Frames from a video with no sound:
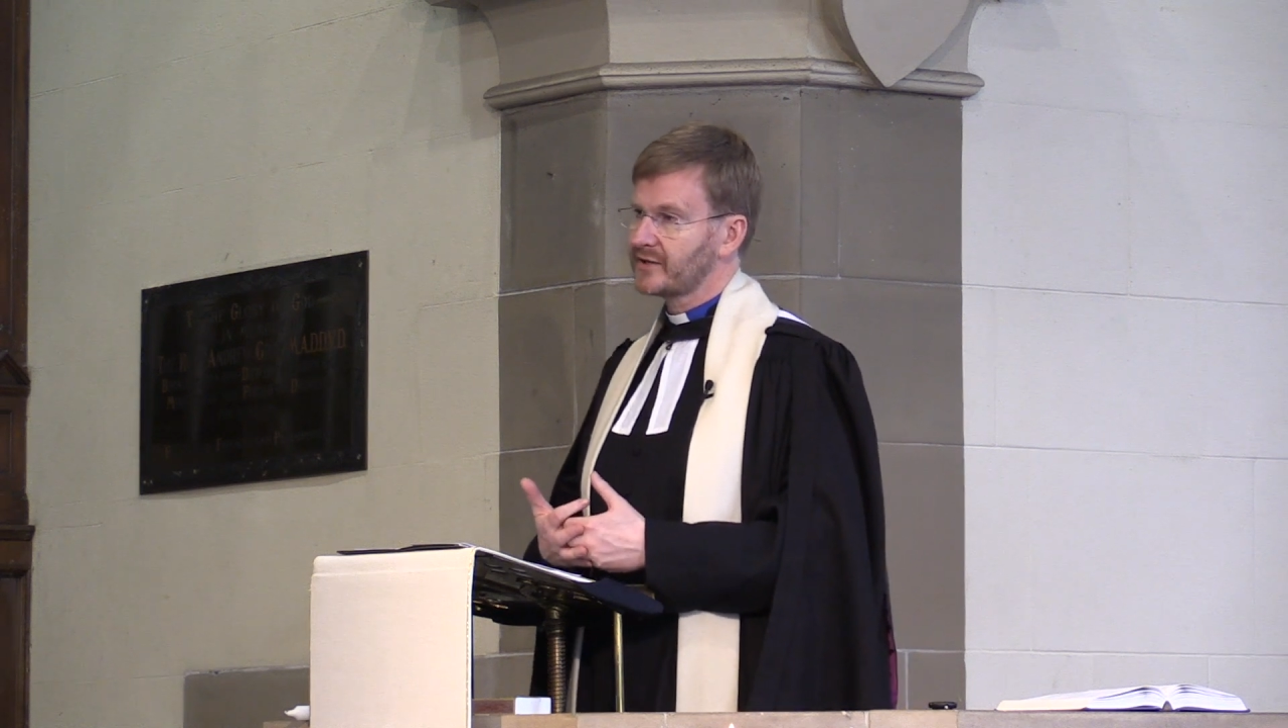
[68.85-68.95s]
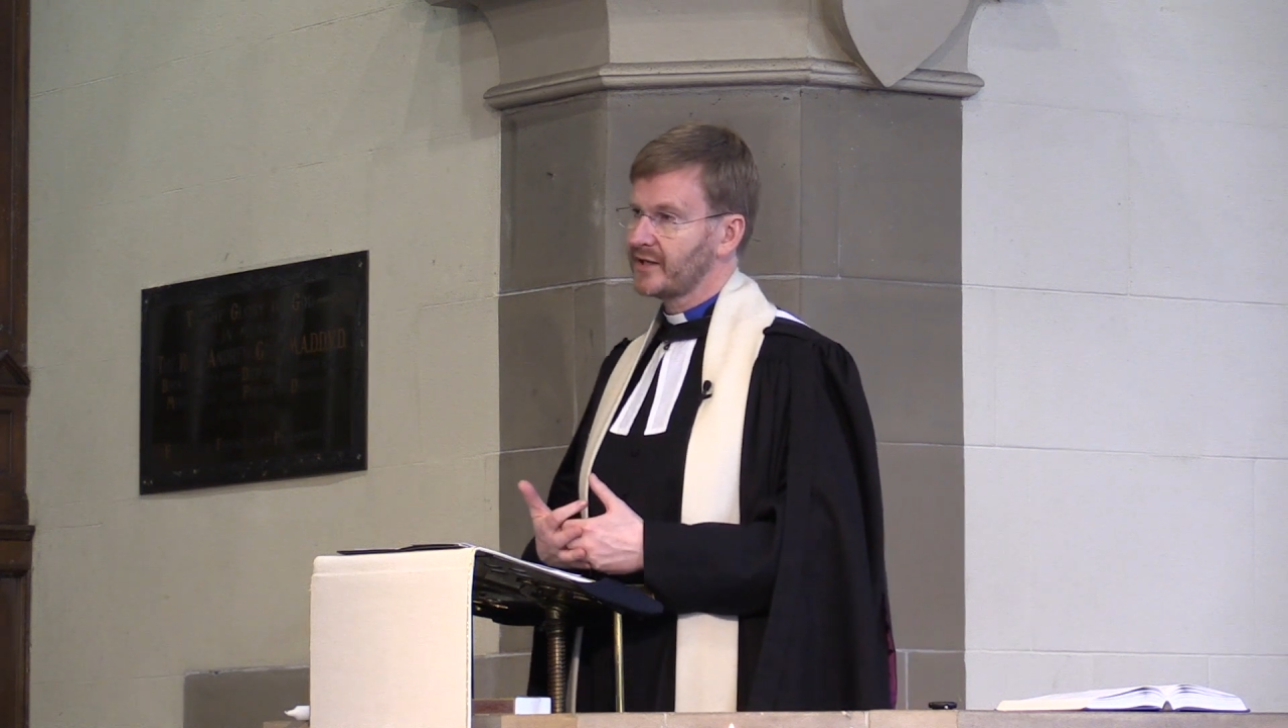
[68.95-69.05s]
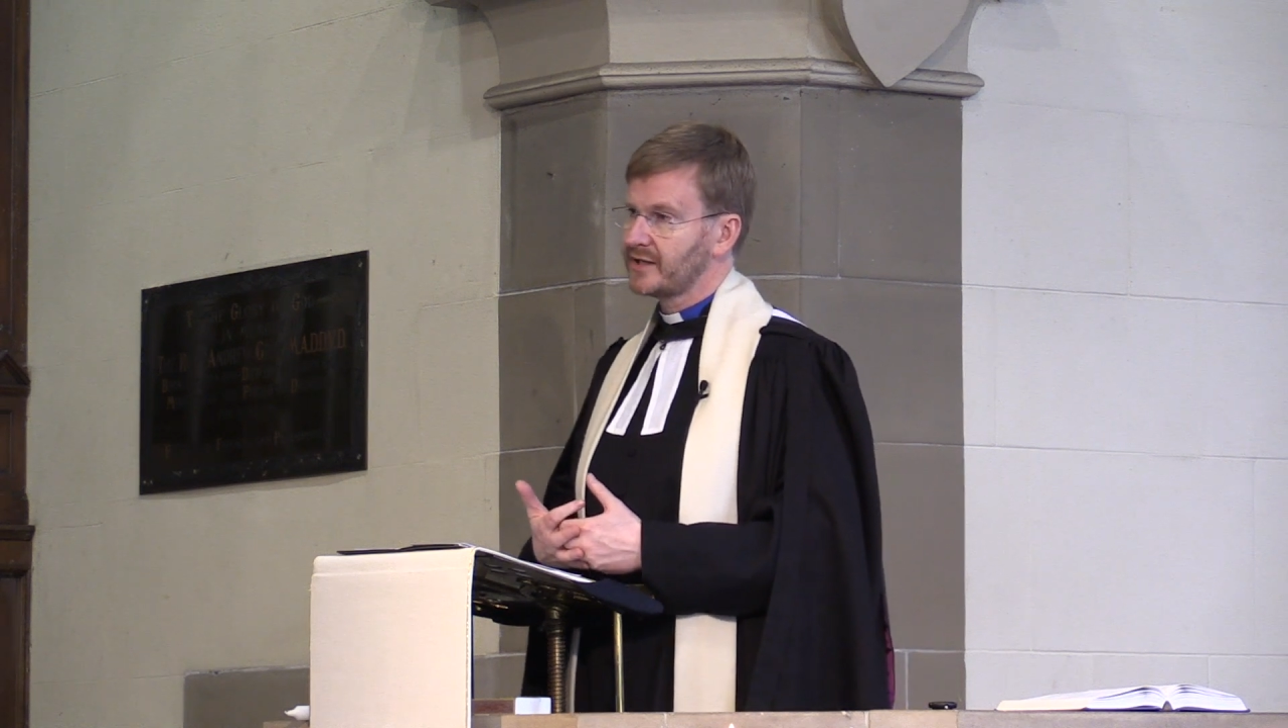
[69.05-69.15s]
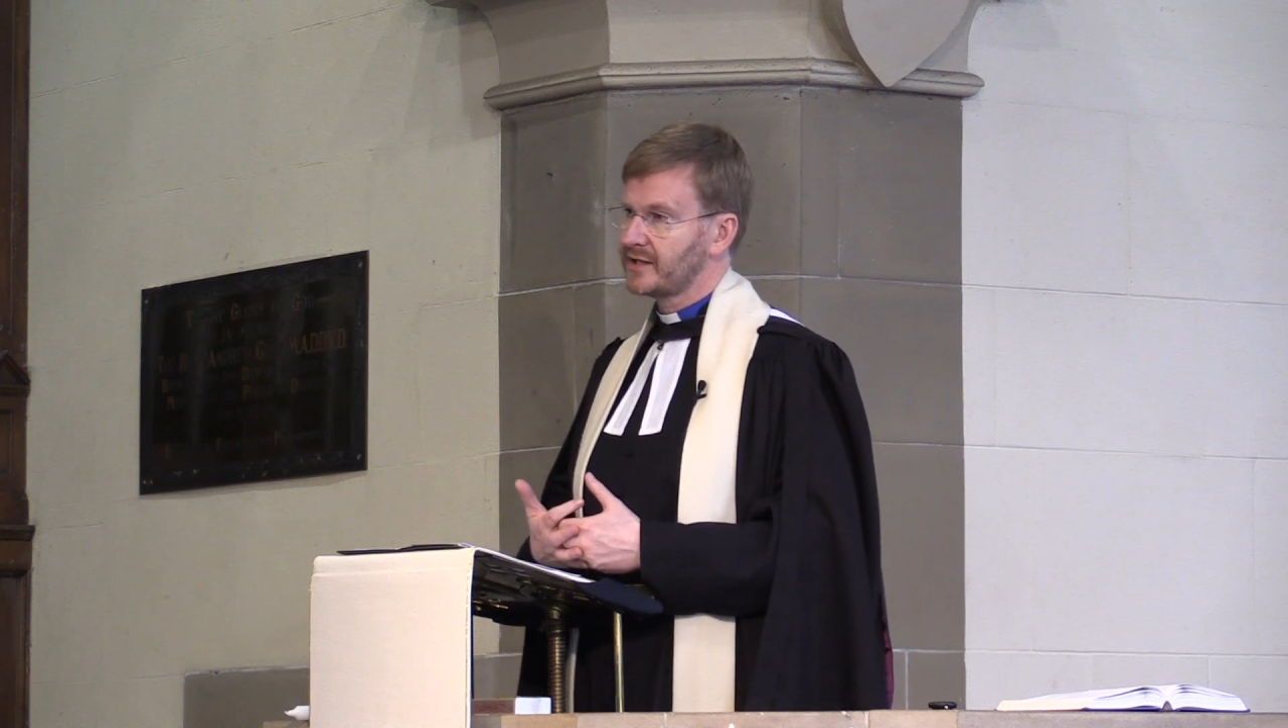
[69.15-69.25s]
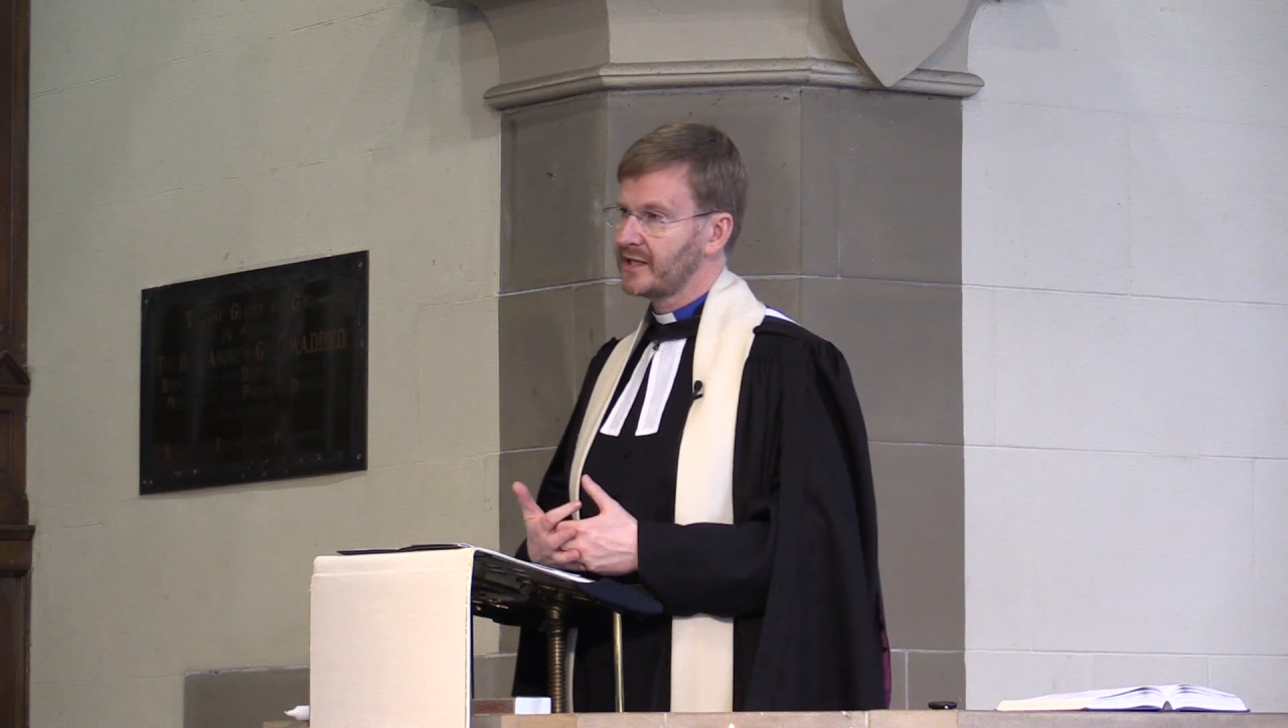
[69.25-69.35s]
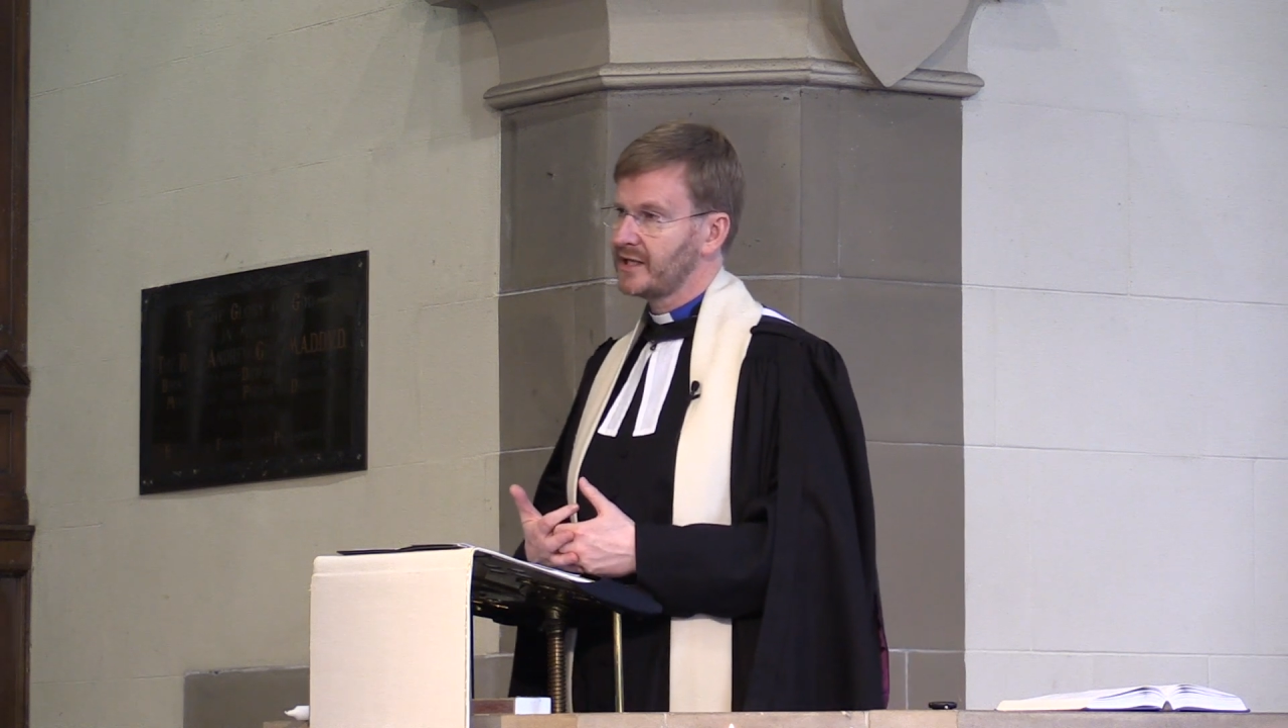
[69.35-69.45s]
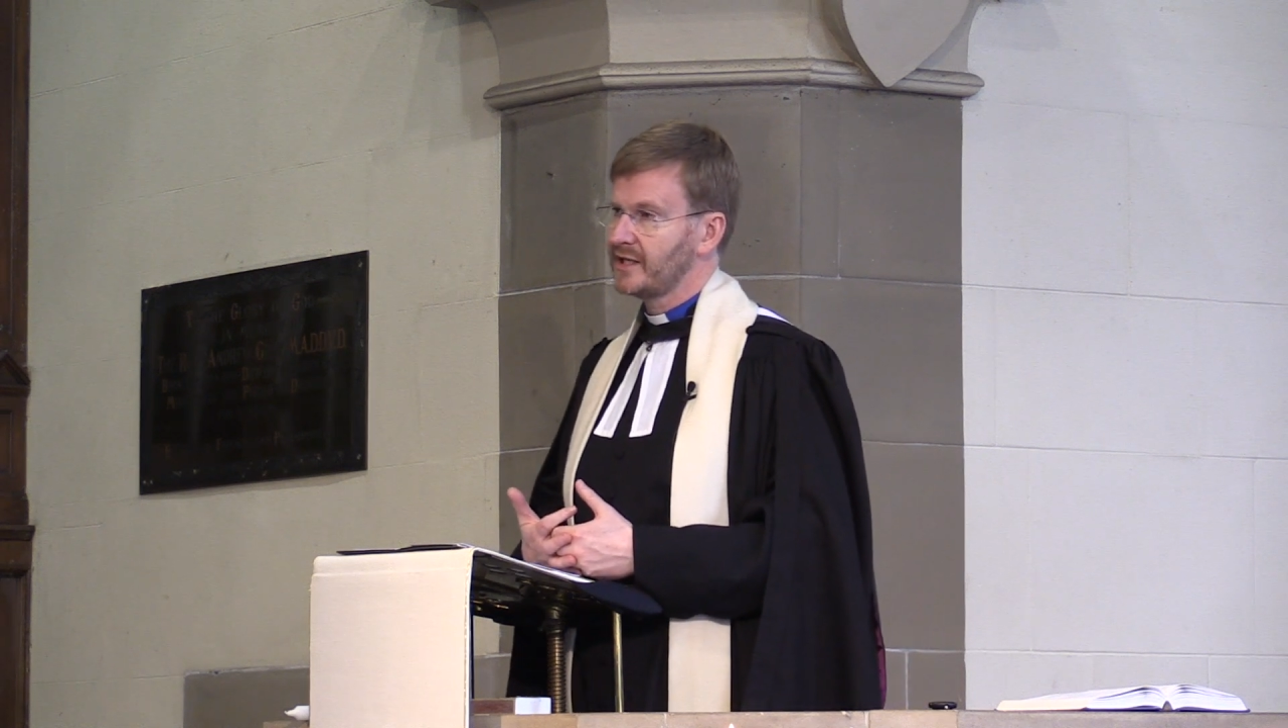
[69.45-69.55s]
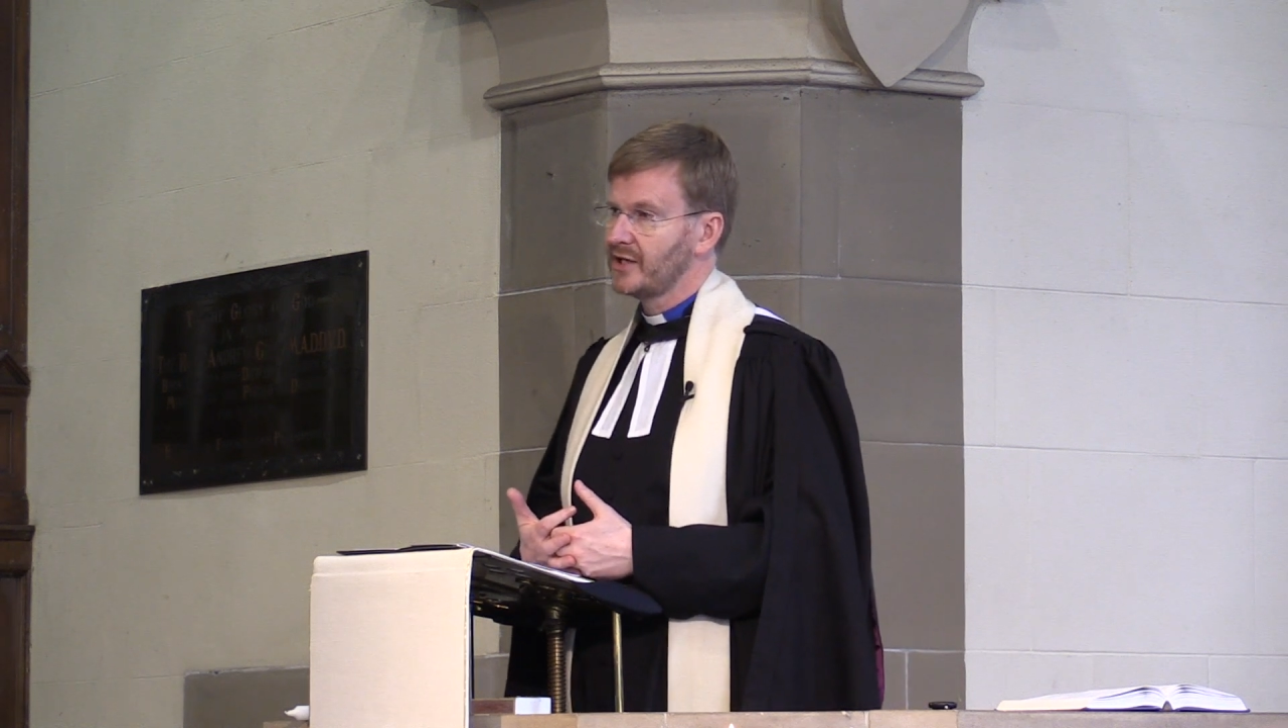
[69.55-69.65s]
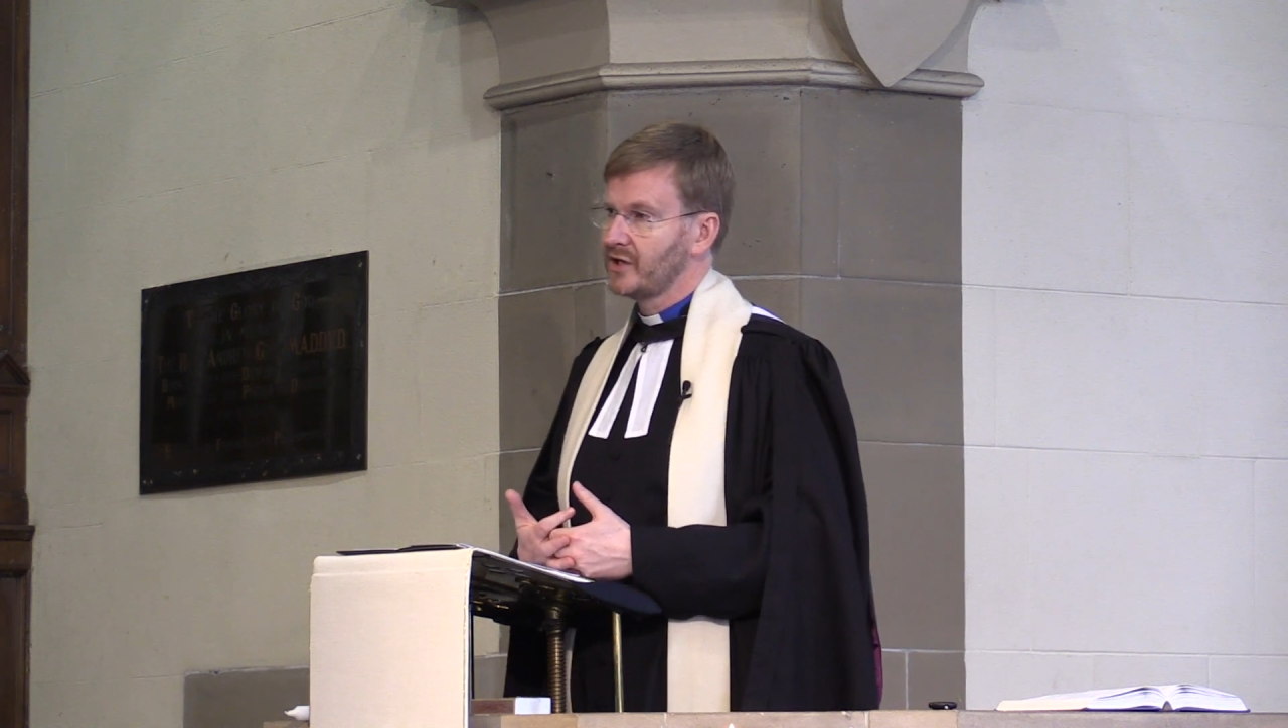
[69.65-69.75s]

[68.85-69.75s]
that the